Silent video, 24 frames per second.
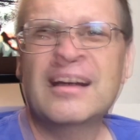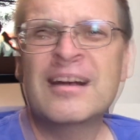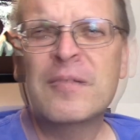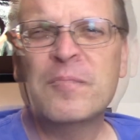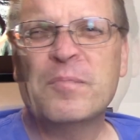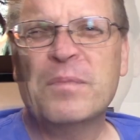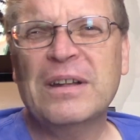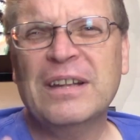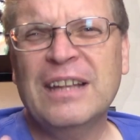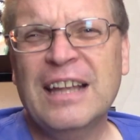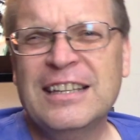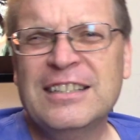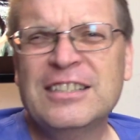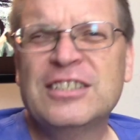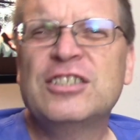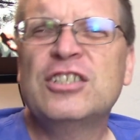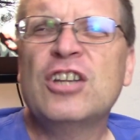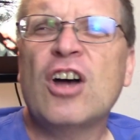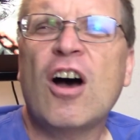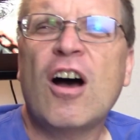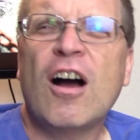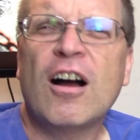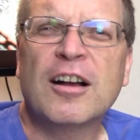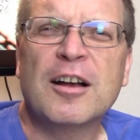But let's
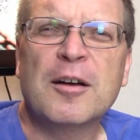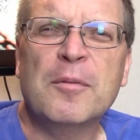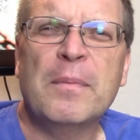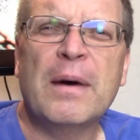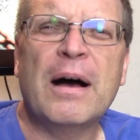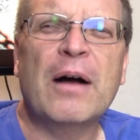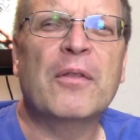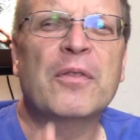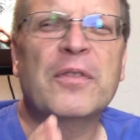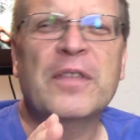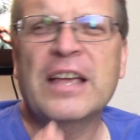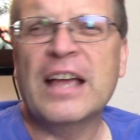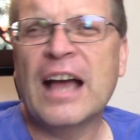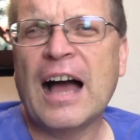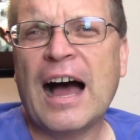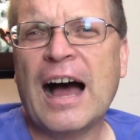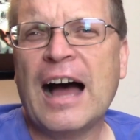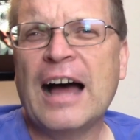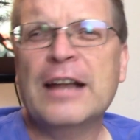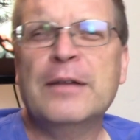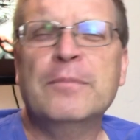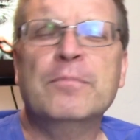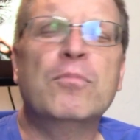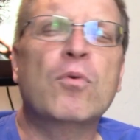talk about the
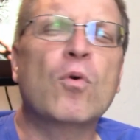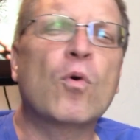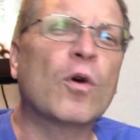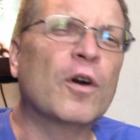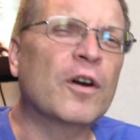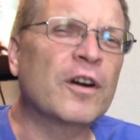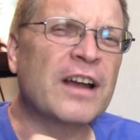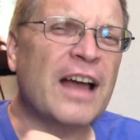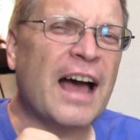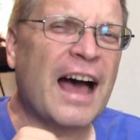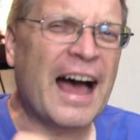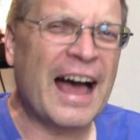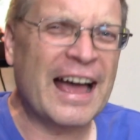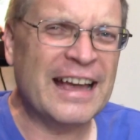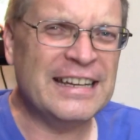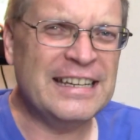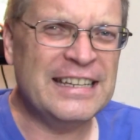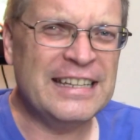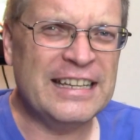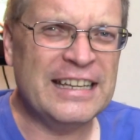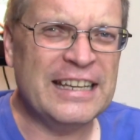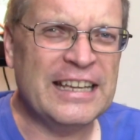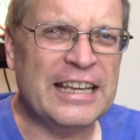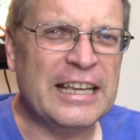onboard
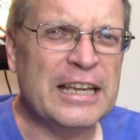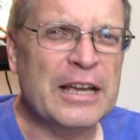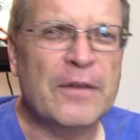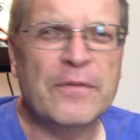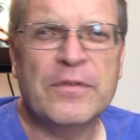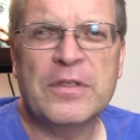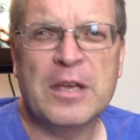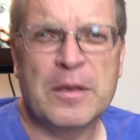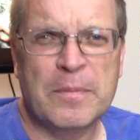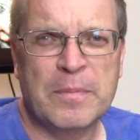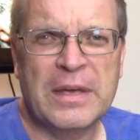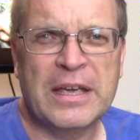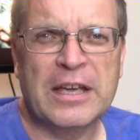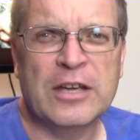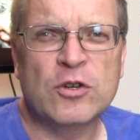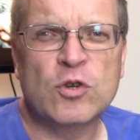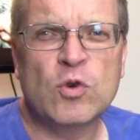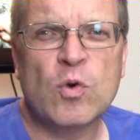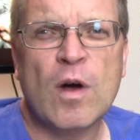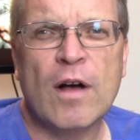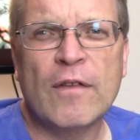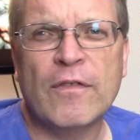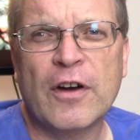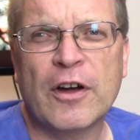IDE of the Amiga
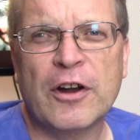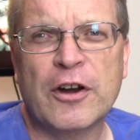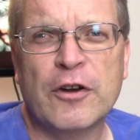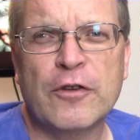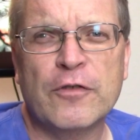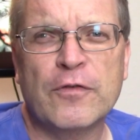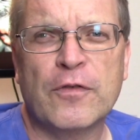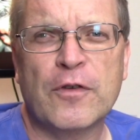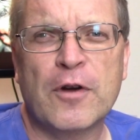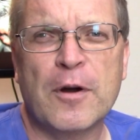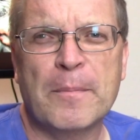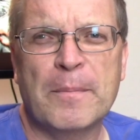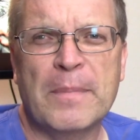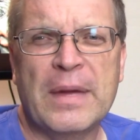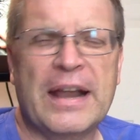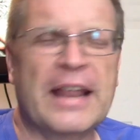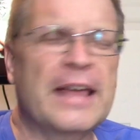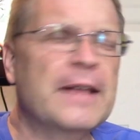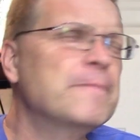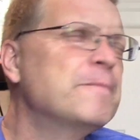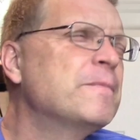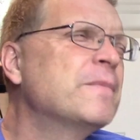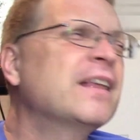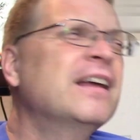1200 for a
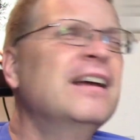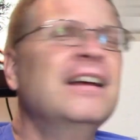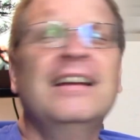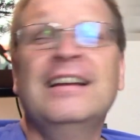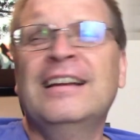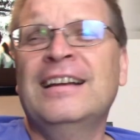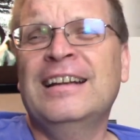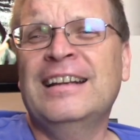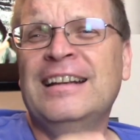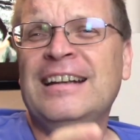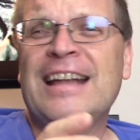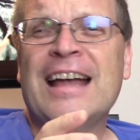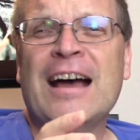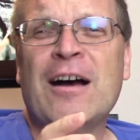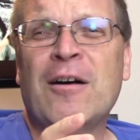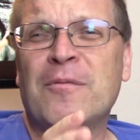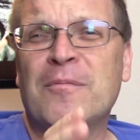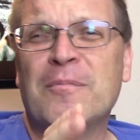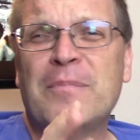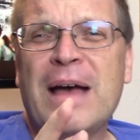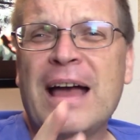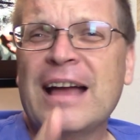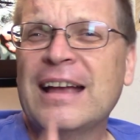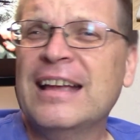minute. Now,
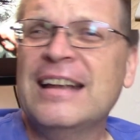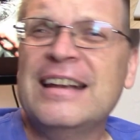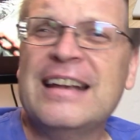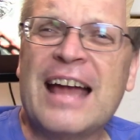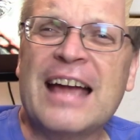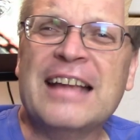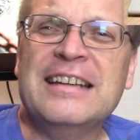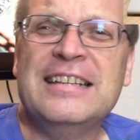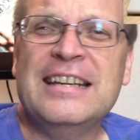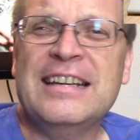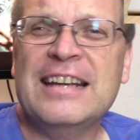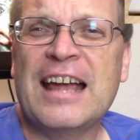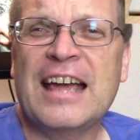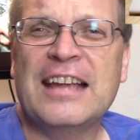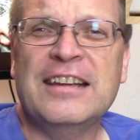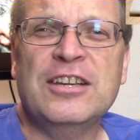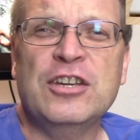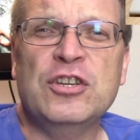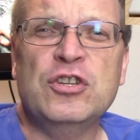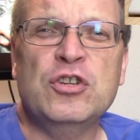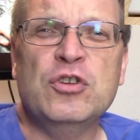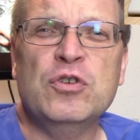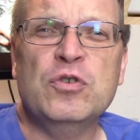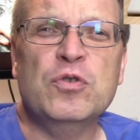back in
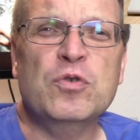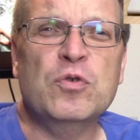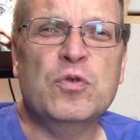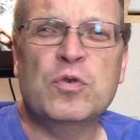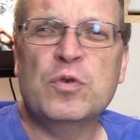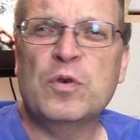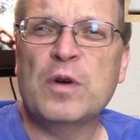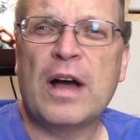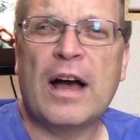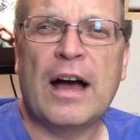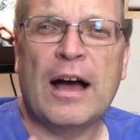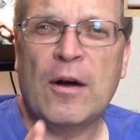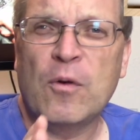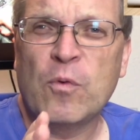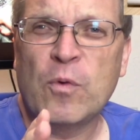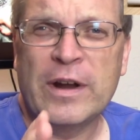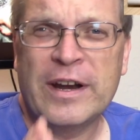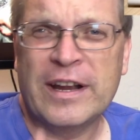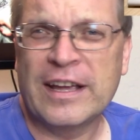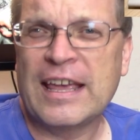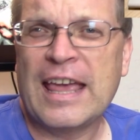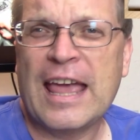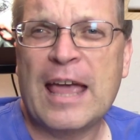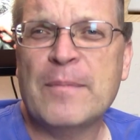1992, when
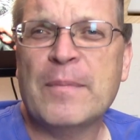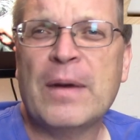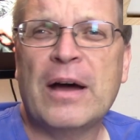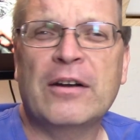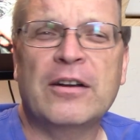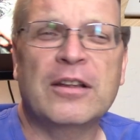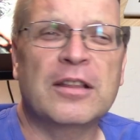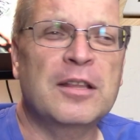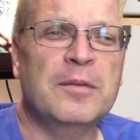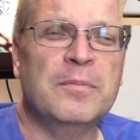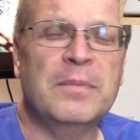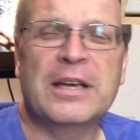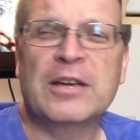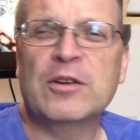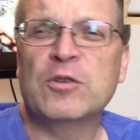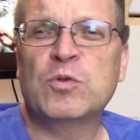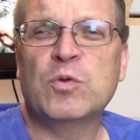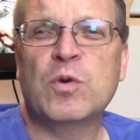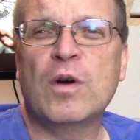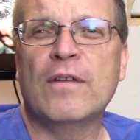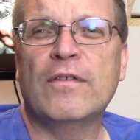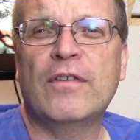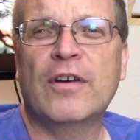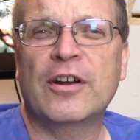it came out in the Amiga
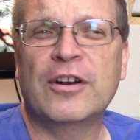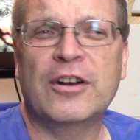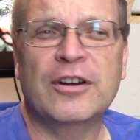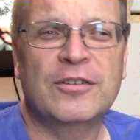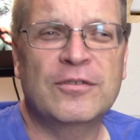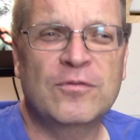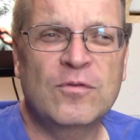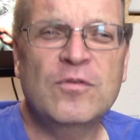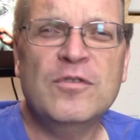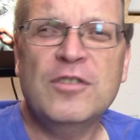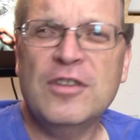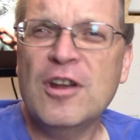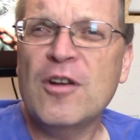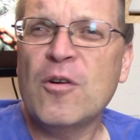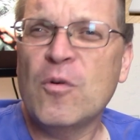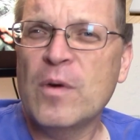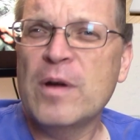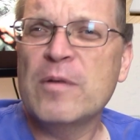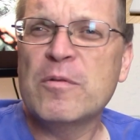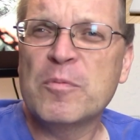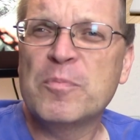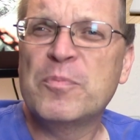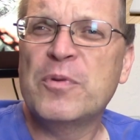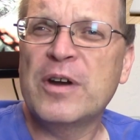1200,
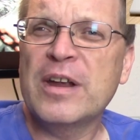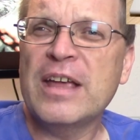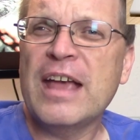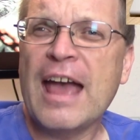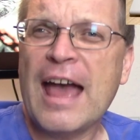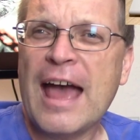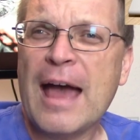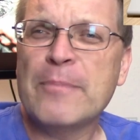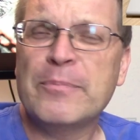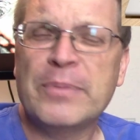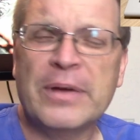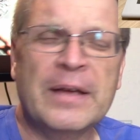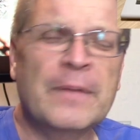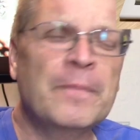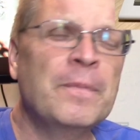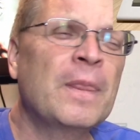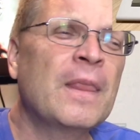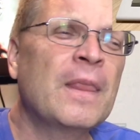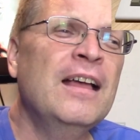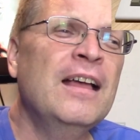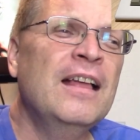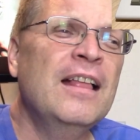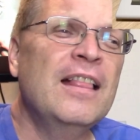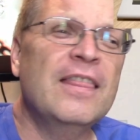we were pretty happy
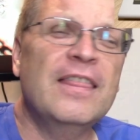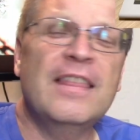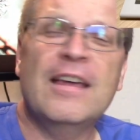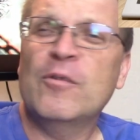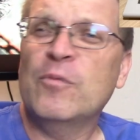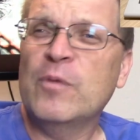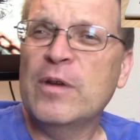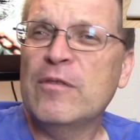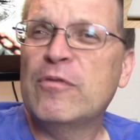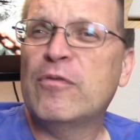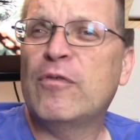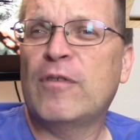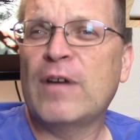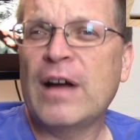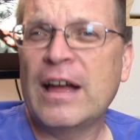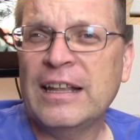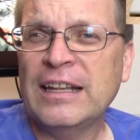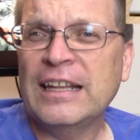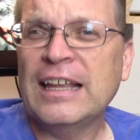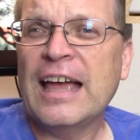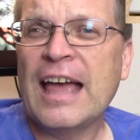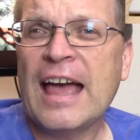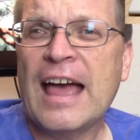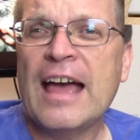that we
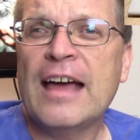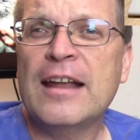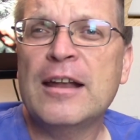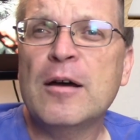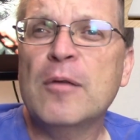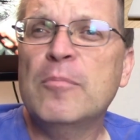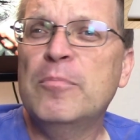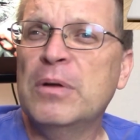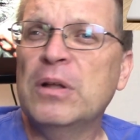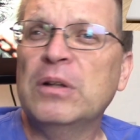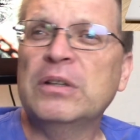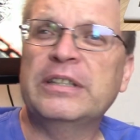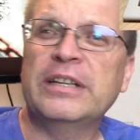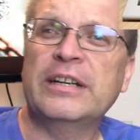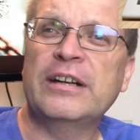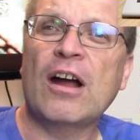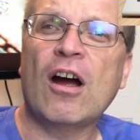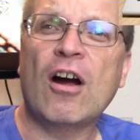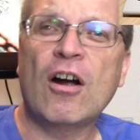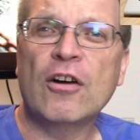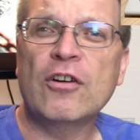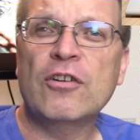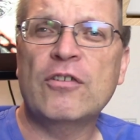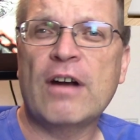finally had a built-in
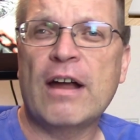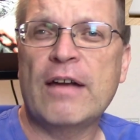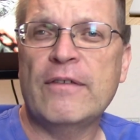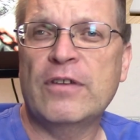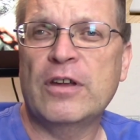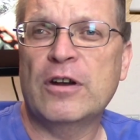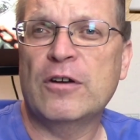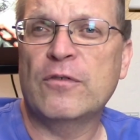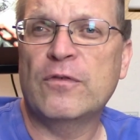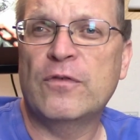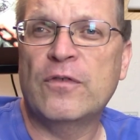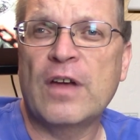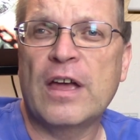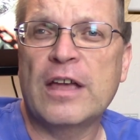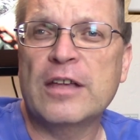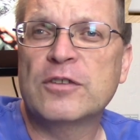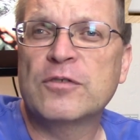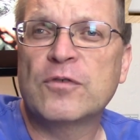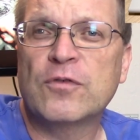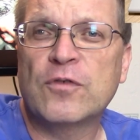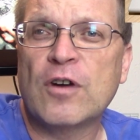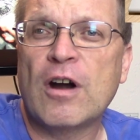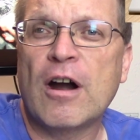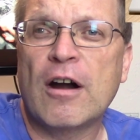hard drive interface
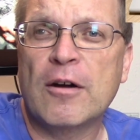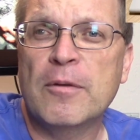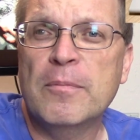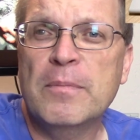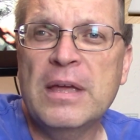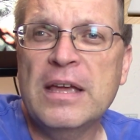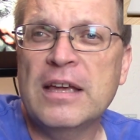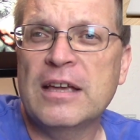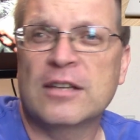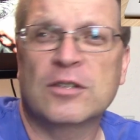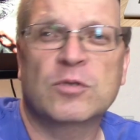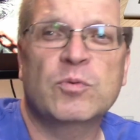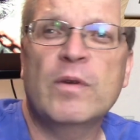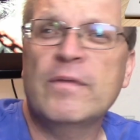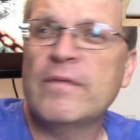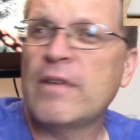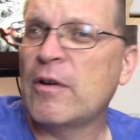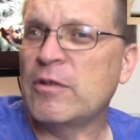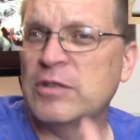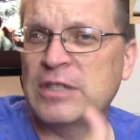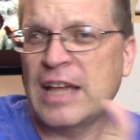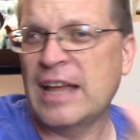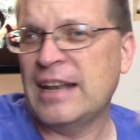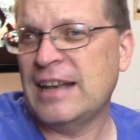for our Amigas. We've
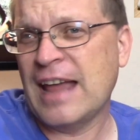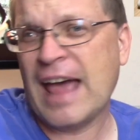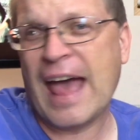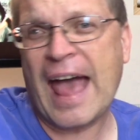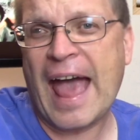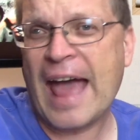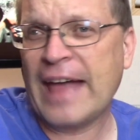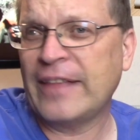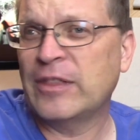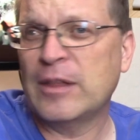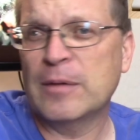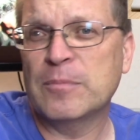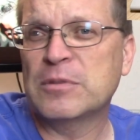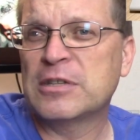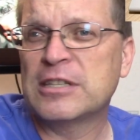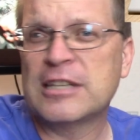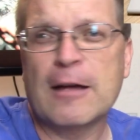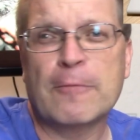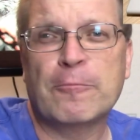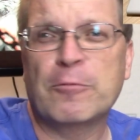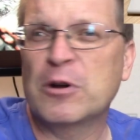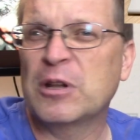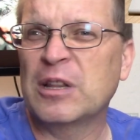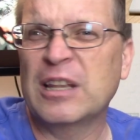always had to add them
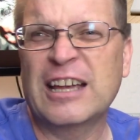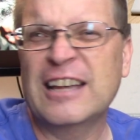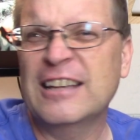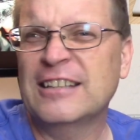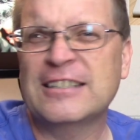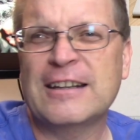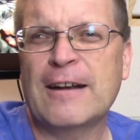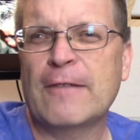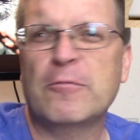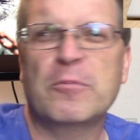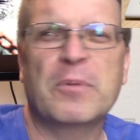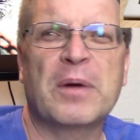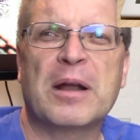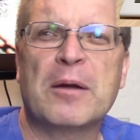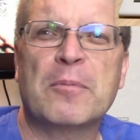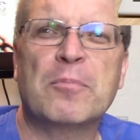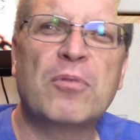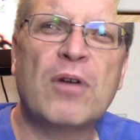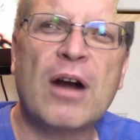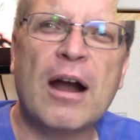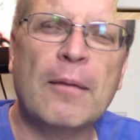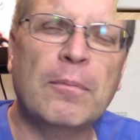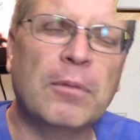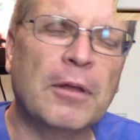separately. It's never been a
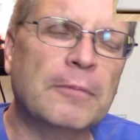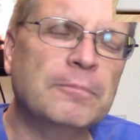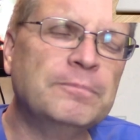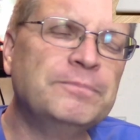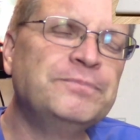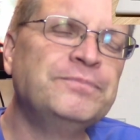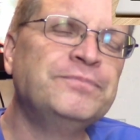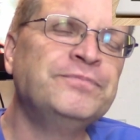problem.